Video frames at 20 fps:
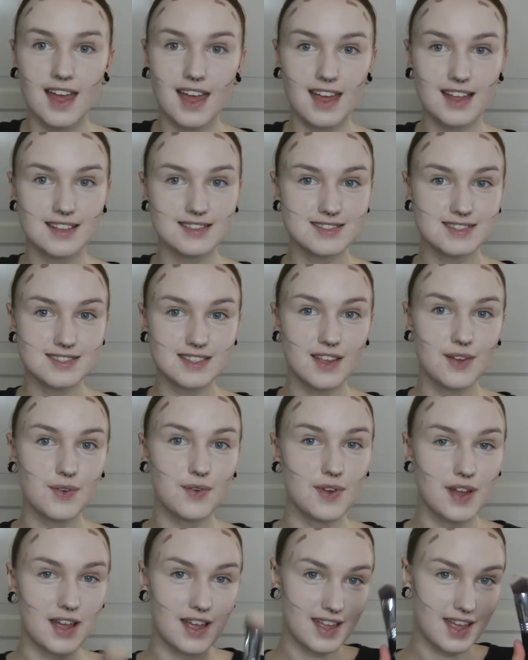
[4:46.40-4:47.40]
And
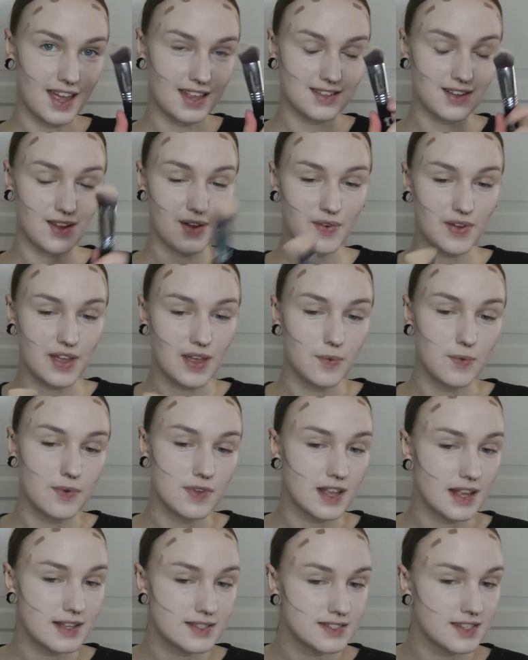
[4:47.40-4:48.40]
still again going in
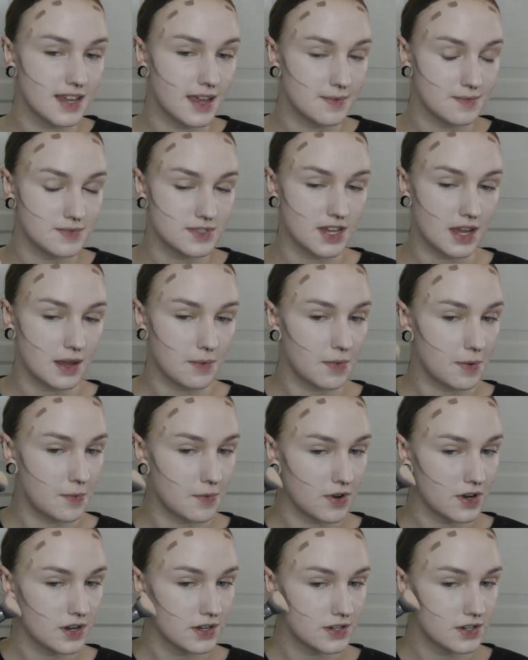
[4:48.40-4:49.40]
with that same Sigma
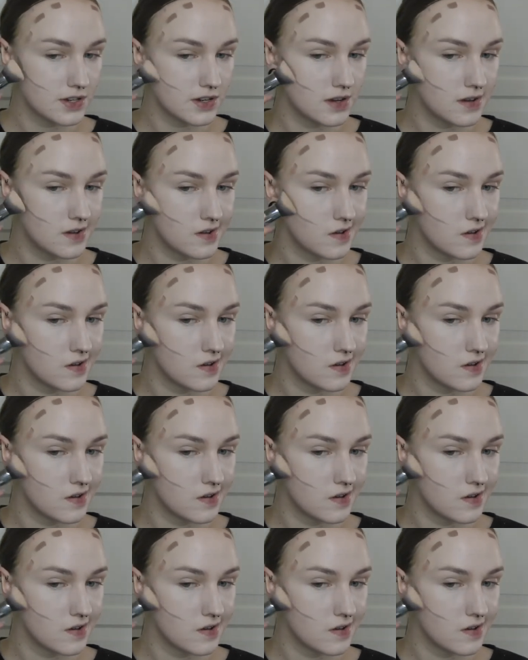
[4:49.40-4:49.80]
brush.